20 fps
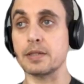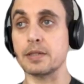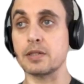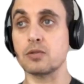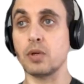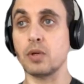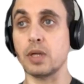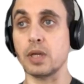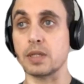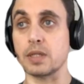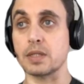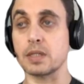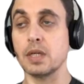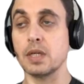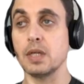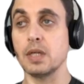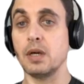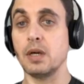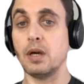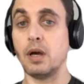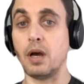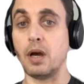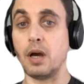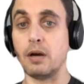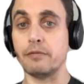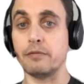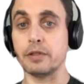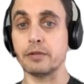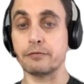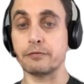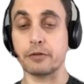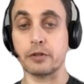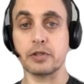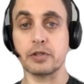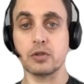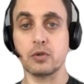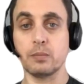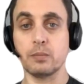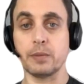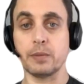strings of the
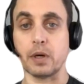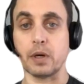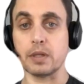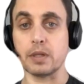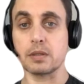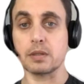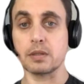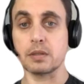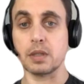first two parts,